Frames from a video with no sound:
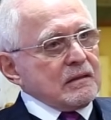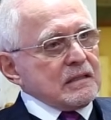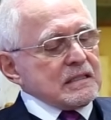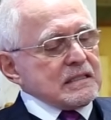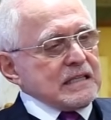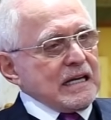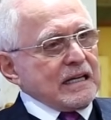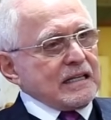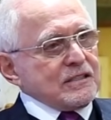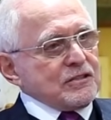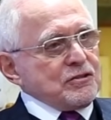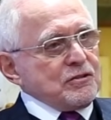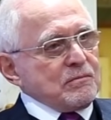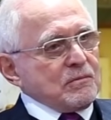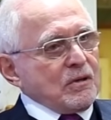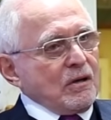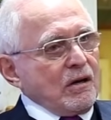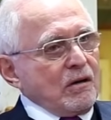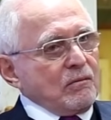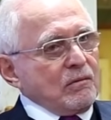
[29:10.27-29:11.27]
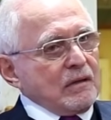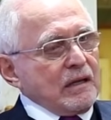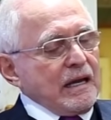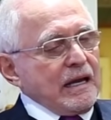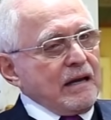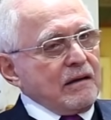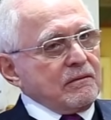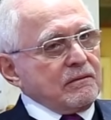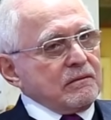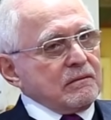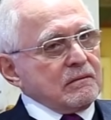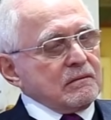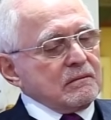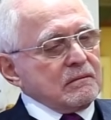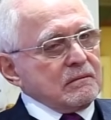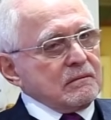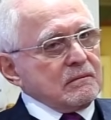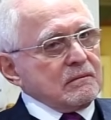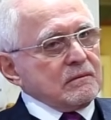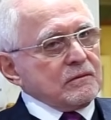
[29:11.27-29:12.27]
The second Zoom call will have
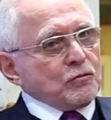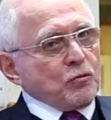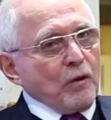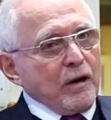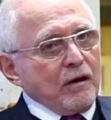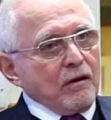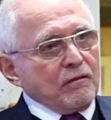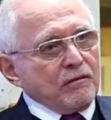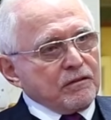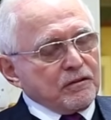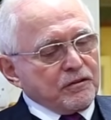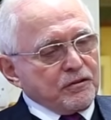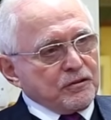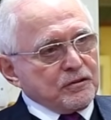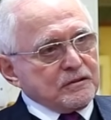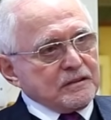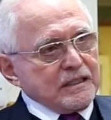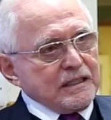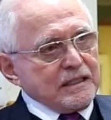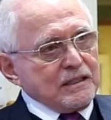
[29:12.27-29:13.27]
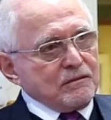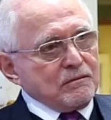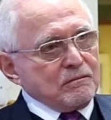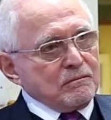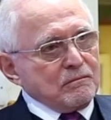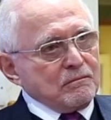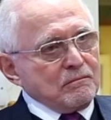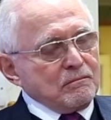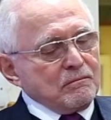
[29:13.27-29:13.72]
12 or 13.